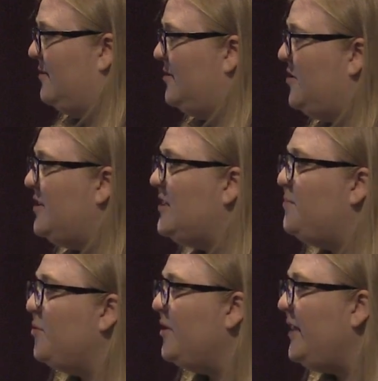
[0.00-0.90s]
So this is
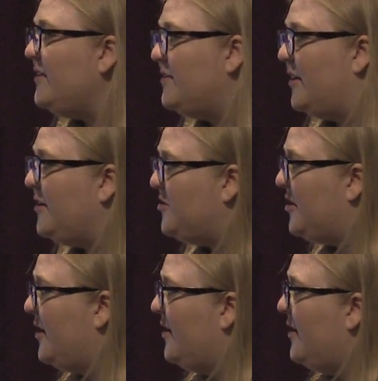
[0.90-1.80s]
Boolean search.
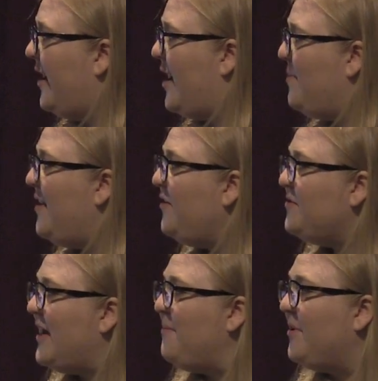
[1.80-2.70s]
If you
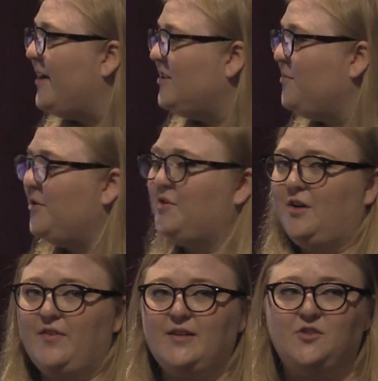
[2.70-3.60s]
type customer
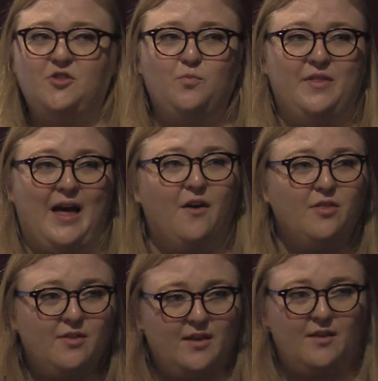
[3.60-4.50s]
service without
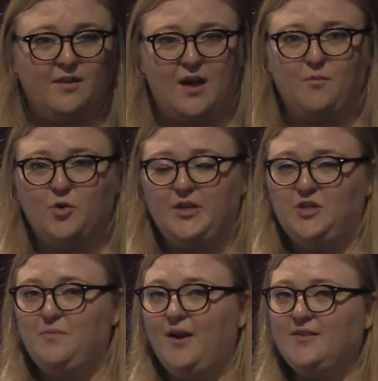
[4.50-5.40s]
the
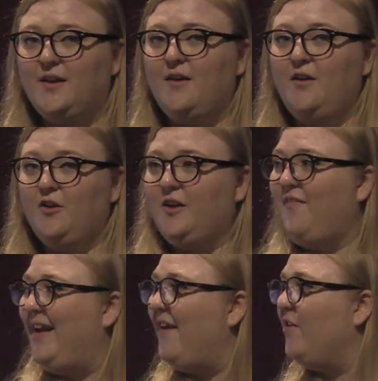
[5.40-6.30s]
quotation marks, you're going to
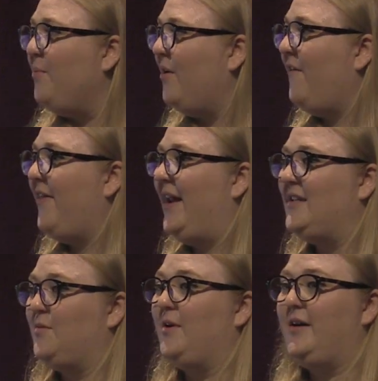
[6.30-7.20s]
find every profile that
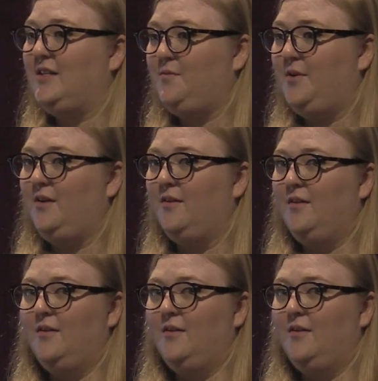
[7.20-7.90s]
has the word customer